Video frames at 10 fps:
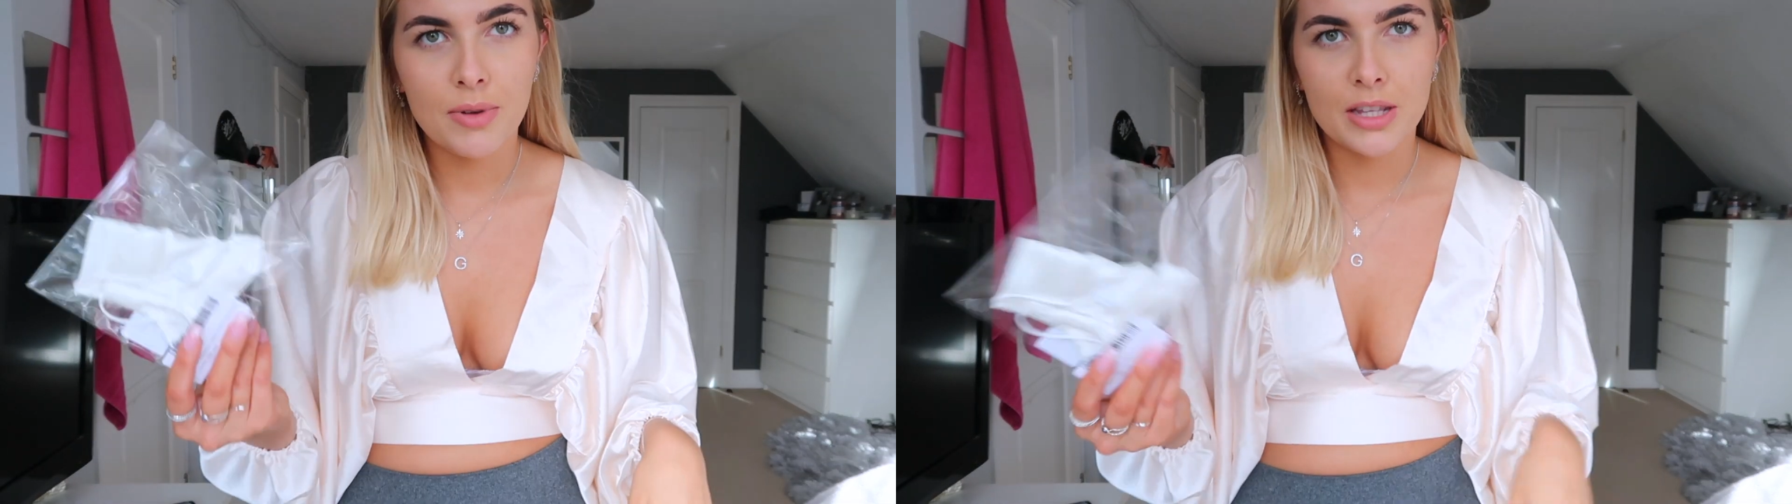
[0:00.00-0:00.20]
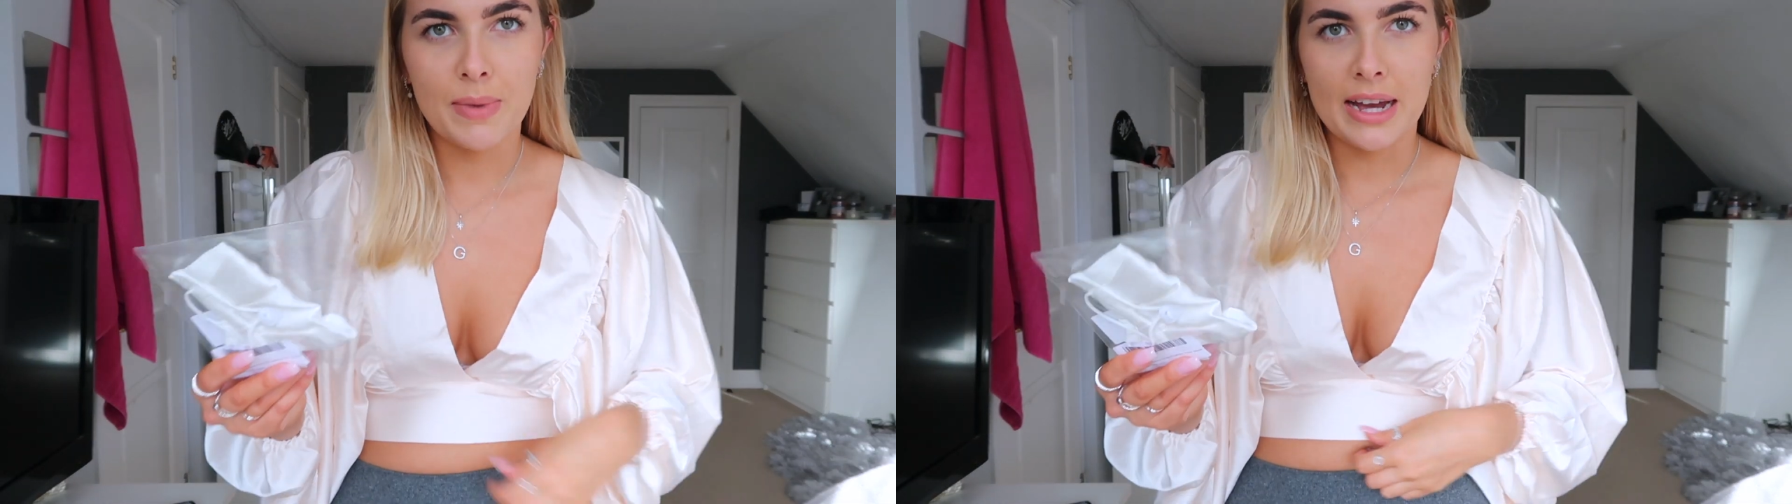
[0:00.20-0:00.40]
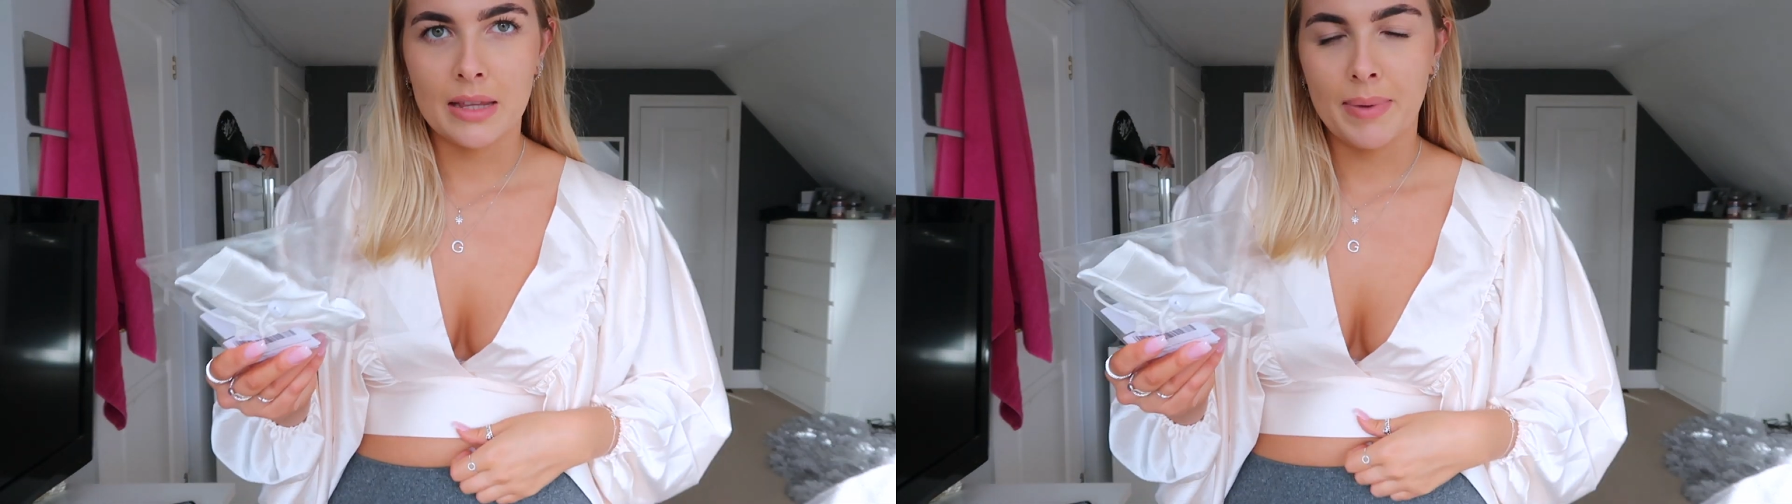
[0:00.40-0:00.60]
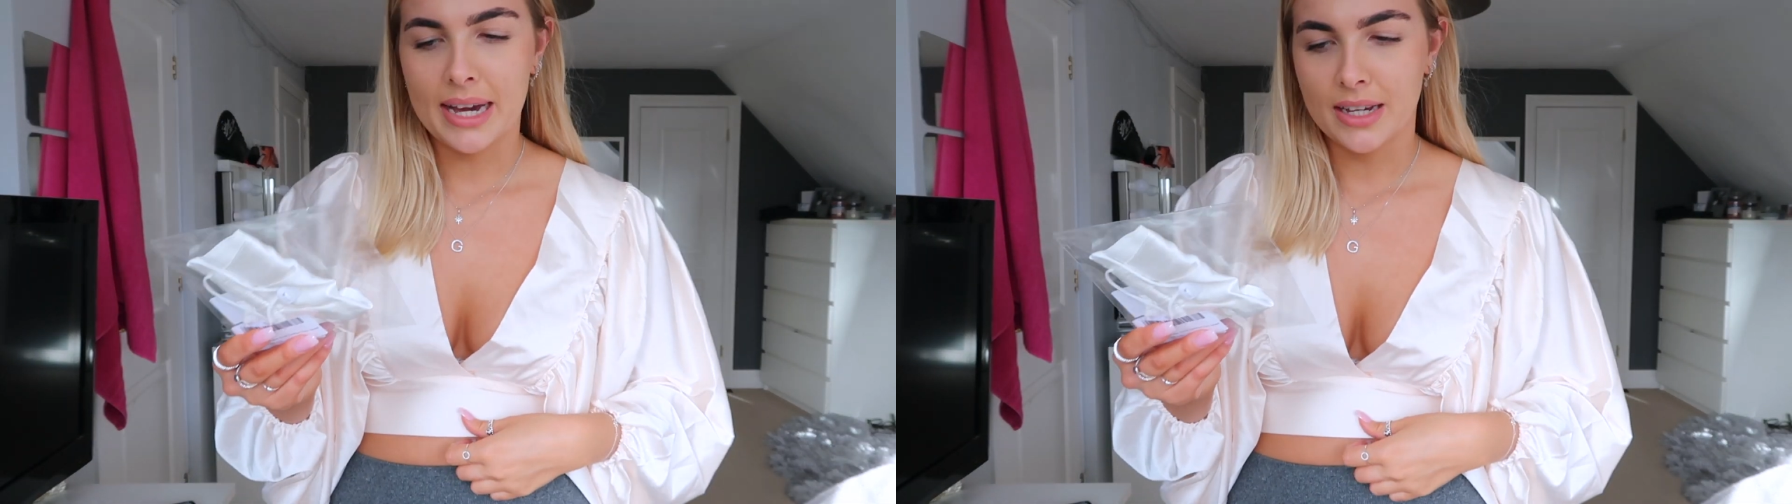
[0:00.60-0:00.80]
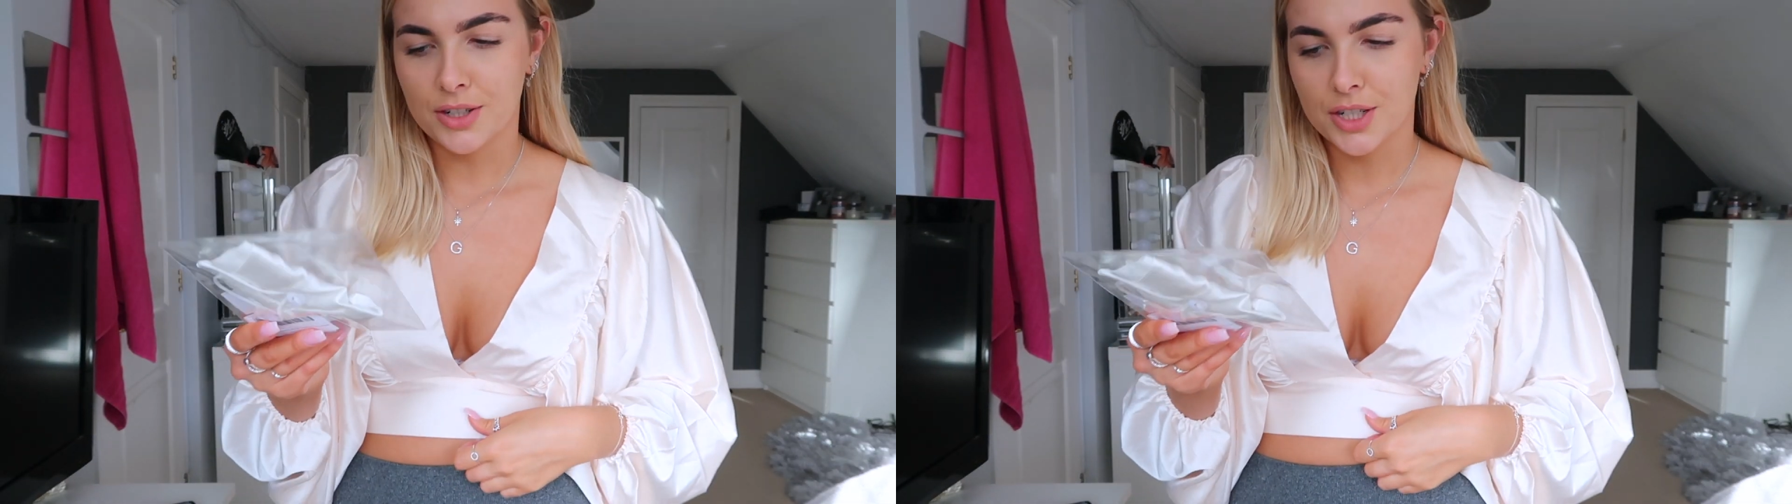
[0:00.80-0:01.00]
put this back in the
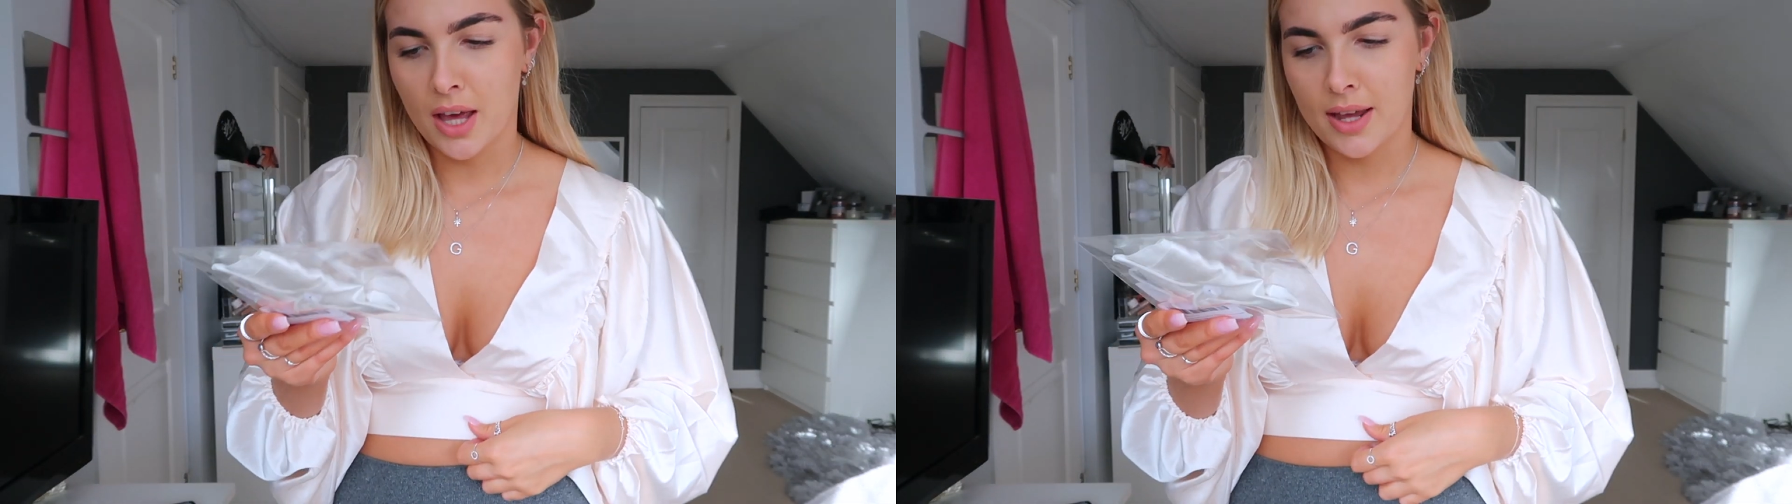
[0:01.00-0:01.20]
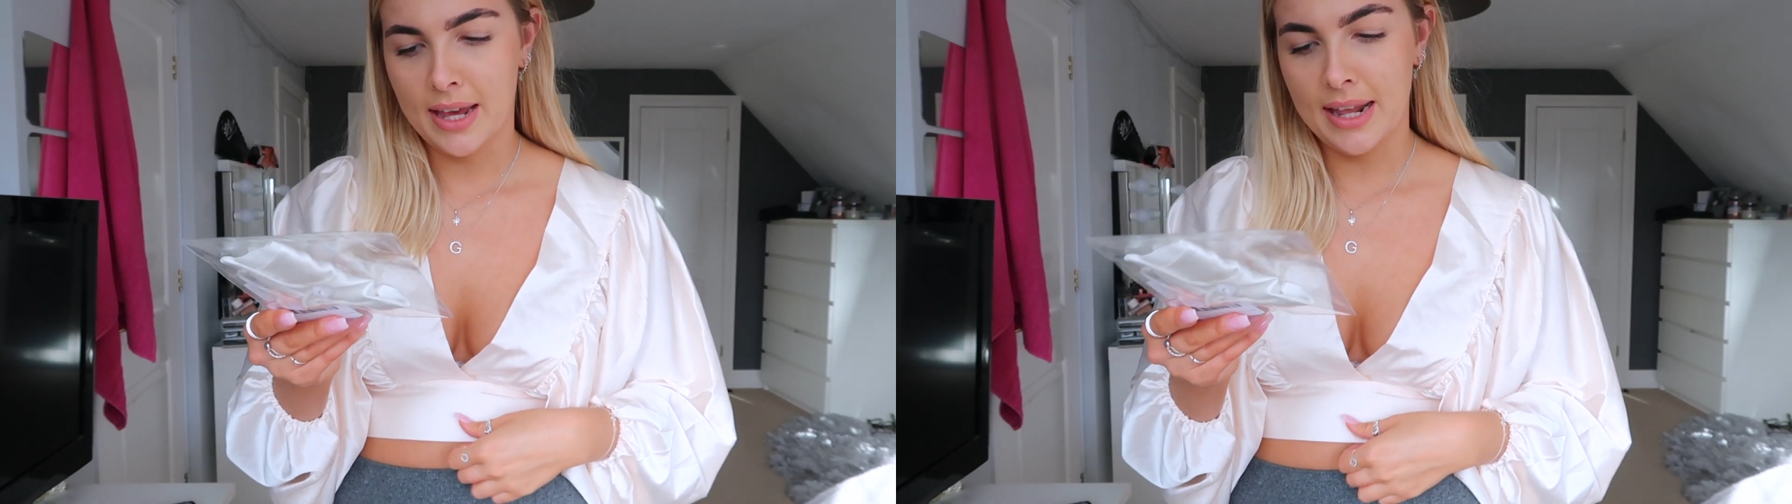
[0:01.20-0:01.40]
packet to return it.